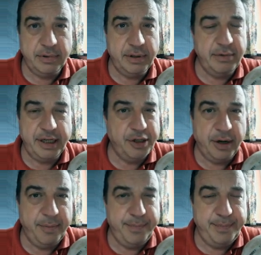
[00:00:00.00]
It's not
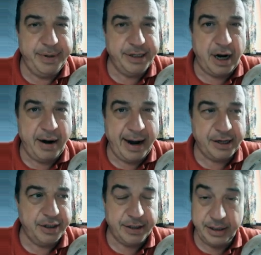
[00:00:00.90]
a bizarre
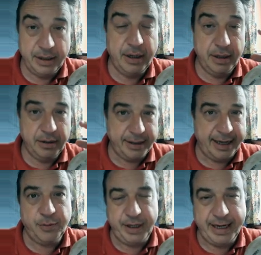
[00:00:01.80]
accent.
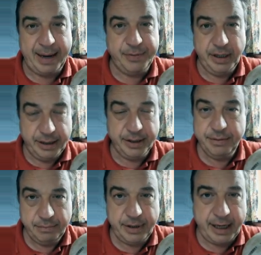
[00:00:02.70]
That's where the capital is, and
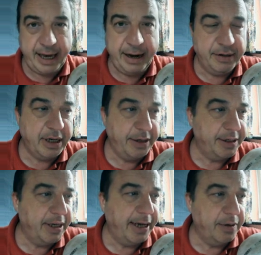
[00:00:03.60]
Caer is how you
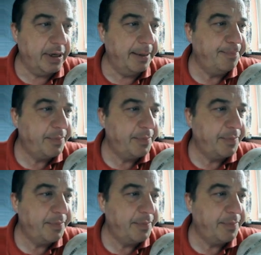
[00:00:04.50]
say it, okay?